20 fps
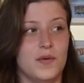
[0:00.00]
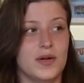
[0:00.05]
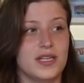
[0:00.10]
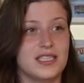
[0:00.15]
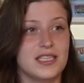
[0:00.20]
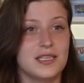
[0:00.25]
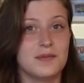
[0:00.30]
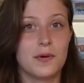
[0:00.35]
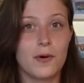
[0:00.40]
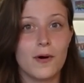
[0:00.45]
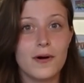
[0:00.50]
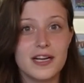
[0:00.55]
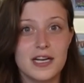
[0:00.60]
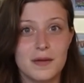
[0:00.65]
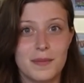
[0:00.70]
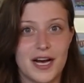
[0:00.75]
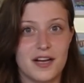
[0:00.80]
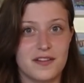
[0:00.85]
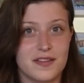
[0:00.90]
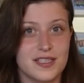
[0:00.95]
What's important
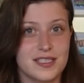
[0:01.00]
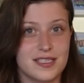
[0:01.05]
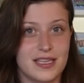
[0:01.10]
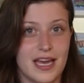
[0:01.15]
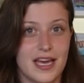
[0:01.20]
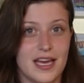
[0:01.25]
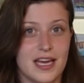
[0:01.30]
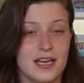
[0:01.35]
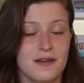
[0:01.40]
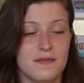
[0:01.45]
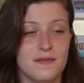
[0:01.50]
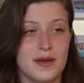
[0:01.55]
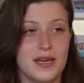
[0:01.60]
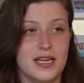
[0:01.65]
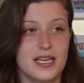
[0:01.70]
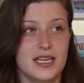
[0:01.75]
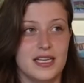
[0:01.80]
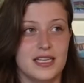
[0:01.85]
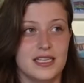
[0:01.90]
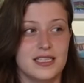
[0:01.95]
about this game
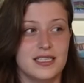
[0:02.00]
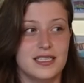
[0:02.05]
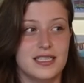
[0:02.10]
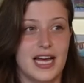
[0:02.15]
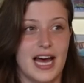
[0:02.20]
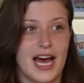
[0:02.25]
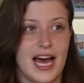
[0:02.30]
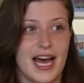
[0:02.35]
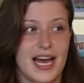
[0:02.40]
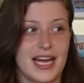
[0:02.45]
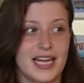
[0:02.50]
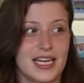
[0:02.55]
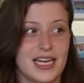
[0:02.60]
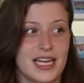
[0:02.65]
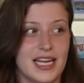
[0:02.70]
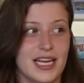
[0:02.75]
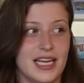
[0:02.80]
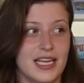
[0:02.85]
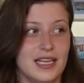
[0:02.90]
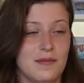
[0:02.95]
is that
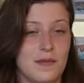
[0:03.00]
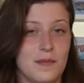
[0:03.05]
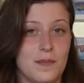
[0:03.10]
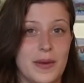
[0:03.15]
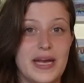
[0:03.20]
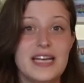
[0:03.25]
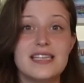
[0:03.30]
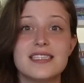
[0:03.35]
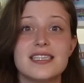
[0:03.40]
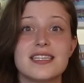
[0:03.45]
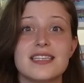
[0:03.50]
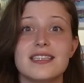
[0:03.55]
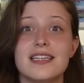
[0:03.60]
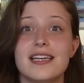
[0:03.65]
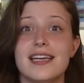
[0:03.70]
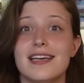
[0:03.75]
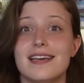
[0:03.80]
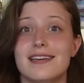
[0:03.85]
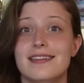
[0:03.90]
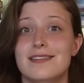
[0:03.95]
it
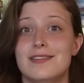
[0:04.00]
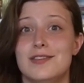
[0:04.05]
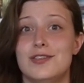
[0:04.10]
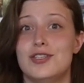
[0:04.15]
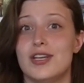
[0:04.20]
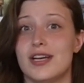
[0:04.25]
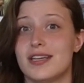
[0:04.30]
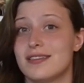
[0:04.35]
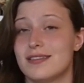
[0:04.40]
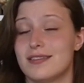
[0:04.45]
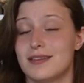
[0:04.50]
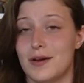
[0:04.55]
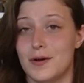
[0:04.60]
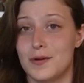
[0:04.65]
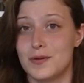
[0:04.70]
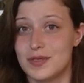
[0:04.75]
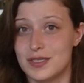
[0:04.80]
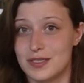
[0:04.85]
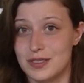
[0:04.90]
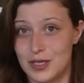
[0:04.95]
basically is just
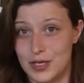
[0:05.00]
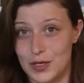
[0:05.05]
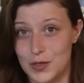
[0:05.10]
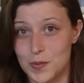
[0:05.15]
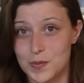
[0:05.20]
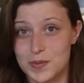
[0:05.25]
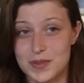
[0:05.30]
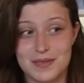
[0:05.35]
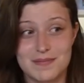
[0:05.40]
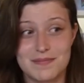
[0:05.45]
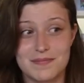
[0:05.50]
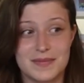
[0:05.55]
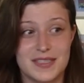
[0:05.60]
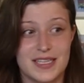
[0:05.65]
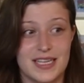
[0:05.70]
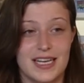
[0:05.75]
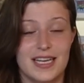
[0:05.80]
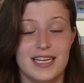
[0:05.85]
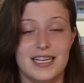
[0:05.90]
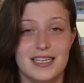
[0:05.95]
cones and cubes.
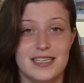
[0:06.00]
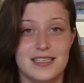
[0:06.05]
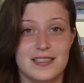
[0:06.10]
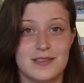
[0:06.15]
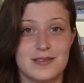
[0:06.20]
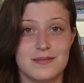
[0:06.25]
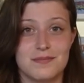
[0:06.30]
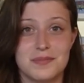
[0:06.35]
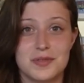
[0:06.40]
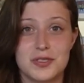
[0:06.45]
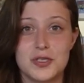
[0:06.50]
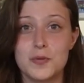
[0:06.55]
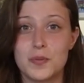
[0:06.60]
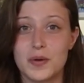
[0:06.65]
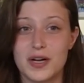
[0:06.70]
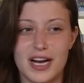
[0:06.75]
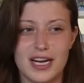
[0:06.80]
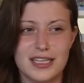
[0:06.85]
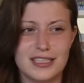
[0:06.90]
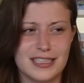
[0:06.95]
It is
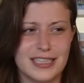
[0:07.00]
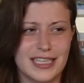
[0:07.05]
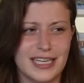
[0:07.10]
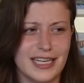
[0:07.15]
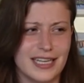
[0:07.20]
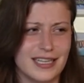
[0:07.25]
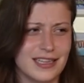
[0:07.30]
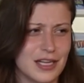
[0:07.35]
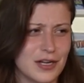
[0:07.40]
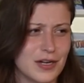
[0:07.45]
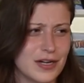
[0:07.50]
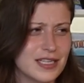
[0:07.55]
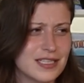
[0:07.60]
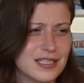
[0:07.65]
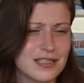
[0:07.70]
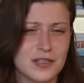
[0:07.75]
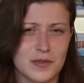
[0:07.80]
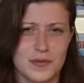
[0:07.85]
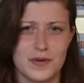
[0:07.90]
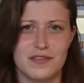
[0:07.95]
super ugly. There is
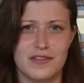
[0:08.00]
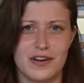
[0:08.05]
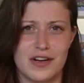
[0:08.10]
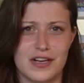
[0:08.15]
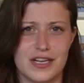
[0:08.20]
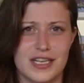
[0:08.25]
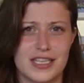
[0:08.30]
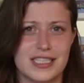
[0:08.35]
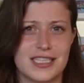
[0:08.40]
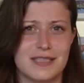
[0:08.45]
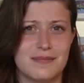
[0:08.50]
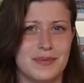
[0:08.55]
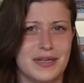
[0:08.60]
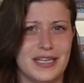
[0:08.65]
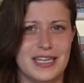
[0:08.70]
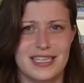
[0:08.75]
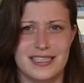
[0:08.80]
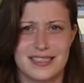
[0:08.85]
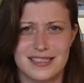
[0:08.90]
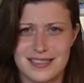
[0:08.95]
a little bit of art,
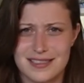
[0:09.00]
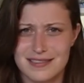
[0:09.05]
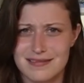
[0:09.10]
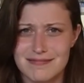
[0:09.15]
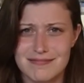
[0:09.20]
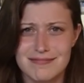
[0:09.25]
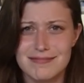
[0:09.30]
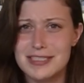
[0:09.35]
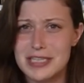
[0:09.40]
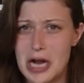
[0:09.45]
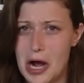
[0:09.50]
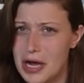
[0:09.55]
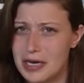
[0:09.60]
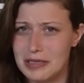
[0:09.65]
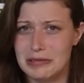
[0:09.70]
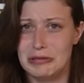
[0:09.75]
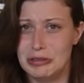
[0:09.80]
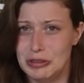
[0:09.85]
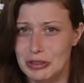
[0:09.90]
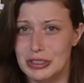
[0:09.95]
but it's
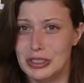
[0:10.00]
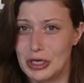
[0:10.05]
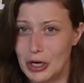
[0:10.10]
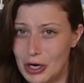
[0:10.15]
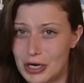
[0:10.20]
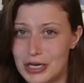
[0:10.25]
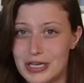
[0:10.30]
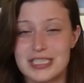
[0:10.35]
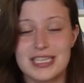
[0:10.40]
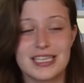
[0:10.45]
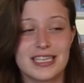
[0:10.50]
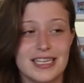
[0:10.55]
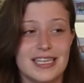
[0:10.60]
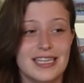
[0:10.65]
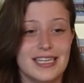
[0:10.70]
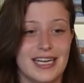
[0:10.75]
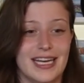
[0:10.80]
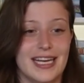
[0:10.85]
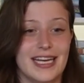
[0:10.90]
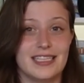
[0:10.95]
not good art.
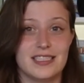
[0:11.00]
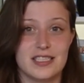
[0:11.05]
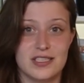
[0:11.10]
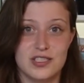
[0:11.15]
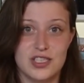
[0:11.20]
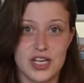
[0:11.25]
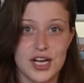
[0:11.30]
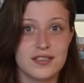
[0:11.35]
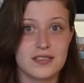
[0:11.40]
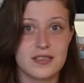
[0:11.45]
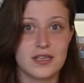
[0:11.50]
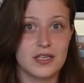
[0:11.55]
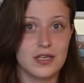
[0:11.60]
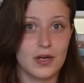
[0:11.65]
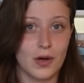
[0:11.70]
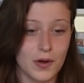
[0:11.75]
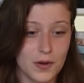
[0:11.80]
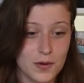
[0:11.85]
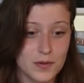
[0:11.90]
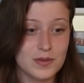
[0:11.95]
It's just
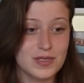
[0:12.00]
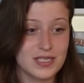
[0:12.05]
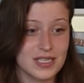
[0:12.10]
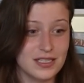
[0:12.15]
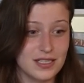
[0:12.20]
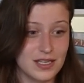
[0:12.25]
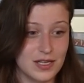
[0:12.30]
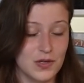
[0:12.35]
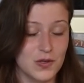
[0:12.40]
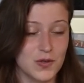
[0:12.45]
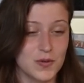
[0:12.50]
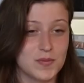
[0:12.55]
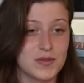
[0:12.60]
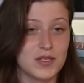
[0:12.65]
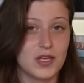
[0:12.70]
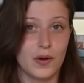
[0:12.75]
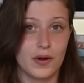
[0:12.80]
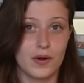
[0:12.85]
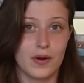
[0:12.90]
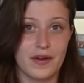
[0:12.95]
cones and cubes
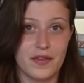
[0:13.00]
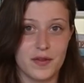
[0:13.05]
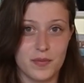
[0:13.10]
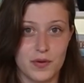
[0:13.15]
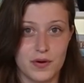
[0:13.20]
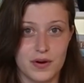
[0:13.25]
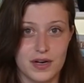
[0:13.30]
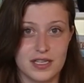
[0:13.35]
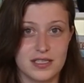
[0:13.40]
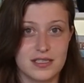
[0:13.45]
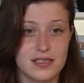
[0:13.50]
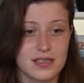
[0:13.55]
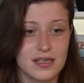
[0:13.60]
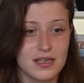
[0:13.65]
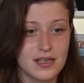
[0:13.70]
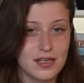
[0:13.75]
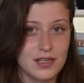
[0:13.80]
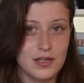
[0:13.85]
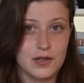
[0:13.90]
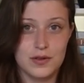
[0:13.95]
going around the boards.
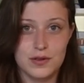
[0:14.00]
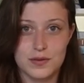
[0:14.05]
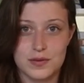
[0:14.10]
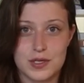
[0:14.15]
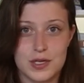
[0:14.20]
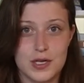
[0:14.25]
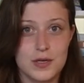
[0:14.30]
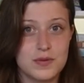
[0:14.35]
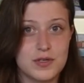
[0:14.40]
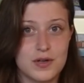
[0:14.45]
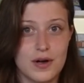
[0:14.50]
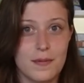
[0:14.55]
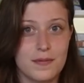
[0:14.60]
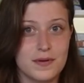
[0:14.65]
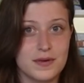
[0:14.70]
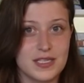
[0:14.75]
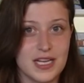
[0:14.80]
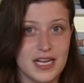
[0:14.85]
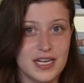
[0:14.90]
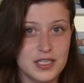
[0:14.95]
You use cubes to
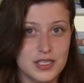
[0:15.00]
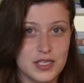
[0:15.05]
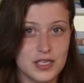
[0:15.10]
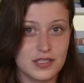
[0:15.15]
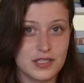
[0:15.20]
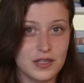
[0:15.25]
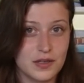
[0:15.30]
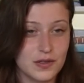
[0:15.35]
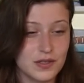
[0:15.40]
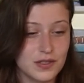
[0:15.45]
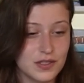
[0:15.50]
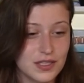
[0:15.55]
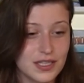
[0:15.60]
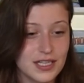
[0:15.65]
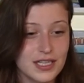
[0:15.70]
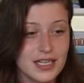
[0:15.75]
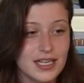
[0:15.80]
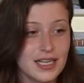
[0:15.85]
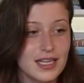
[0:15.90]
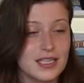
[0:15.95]
represent your
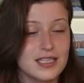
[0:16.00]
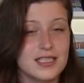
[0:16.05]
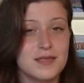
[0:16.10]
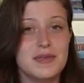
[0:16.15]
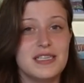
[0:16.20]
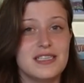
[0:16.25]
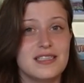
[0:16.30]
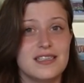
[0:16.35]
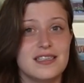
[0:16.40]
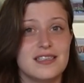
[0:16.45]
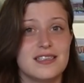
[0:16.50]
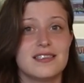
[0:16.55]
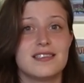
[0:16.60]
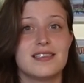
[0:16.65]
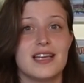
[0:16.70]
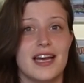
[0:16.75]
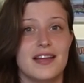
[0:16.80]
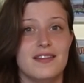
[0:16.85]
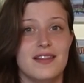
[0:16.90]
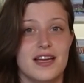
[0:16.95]
little
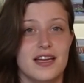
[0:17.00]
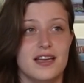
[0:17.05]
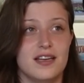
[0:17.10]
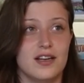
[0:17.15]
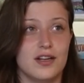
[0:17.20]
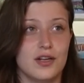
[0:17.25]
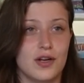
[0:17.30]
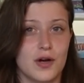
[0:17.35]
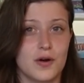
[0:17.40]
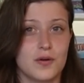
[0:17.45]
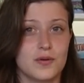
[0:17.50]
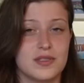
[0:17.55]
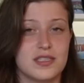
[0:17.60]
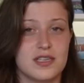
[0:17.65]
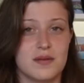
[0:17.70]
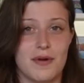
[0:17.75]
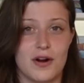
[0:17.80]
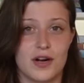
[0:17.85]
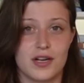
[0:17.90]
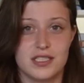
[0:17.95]
species and then cones
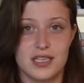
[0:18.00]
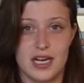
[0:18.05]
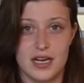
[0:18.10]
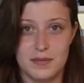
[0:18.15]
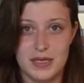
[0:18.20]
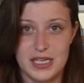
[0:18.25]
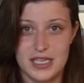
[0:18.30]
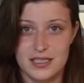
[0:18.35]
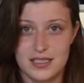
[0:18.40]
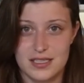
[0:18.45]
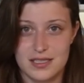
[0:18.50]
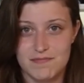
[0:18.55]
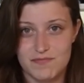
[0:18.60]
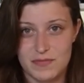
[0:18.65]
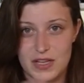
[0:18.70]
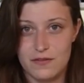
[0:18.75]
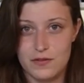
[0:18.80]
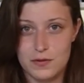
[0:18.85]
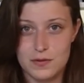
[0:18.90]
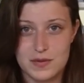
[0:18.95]
to mark dominance.
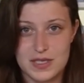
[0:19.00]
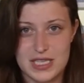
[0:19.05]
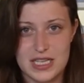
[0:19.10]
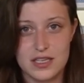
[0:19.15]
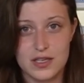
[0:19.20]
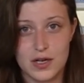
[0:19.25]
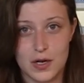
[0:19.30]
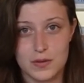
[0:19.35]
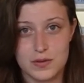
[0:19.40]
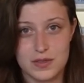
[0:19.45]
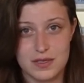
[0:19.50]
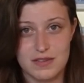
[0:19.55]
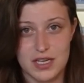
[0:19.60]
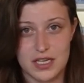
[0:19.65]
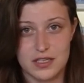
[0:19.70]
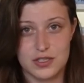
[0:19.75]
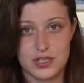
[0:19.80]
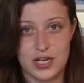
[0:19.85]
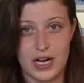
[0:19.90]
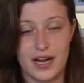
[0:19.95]
If you've seen Cones of
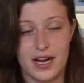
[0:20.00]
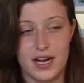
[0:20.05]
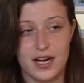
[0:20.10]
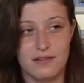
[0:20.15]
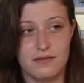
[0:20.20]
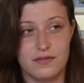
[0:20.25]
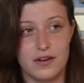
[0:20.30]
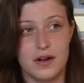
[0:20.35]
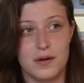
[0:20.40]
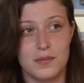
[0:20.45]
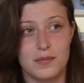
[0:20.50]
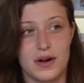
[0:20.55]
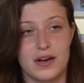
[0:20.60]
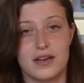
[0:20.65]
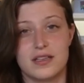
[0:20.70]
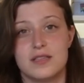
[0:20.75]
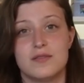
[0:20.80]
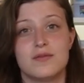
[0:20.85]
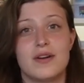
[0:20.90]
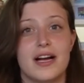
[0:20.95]
Dunshire from
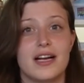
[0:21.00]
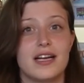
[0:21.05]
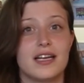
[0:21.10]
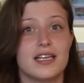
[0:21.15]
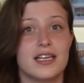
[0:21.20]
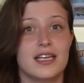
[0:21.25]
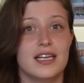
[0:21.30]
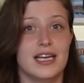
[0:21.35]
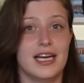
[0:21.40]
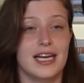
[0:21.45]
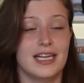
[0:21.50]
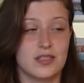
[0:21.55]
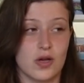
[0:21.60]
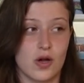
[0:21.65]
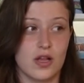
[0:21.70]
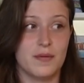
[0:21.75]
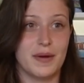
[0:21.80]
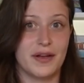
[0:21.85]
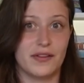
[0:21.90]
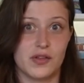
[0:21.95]
Parks and Rec, it's
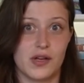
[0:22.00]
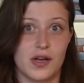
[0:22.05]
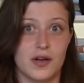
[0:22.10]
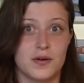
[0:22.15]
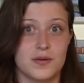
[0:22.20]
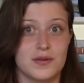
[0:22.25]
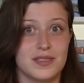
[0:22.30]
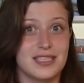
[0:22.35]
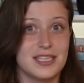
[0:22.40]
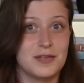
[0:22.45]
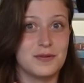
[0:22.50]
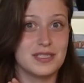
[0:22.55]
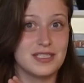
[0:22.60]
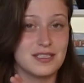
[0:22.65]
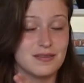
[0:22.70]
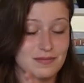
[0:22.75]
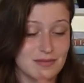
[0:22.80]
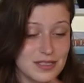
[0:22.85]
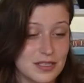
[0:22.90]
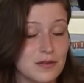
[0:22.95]
all about the cones. It
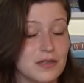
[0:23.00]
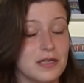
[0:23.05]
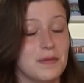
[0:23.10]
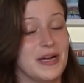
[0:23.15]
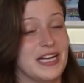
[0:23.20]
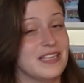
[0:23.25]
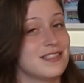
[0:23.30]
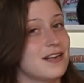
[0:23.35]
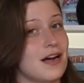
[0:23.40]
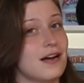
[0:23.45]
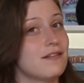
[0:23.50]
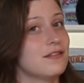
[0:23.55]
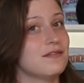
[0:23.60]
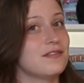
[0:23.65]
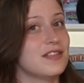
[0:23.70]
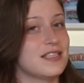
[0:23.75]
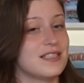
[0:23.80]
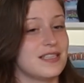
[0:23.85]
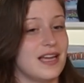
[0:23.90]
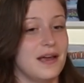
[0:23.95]
was literally based off
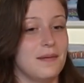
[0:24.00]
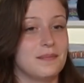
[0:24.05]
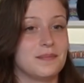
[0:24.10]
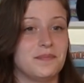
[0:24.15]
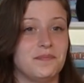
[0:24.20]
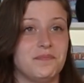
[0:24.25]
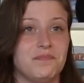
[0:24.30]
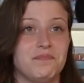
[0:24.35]
of this game.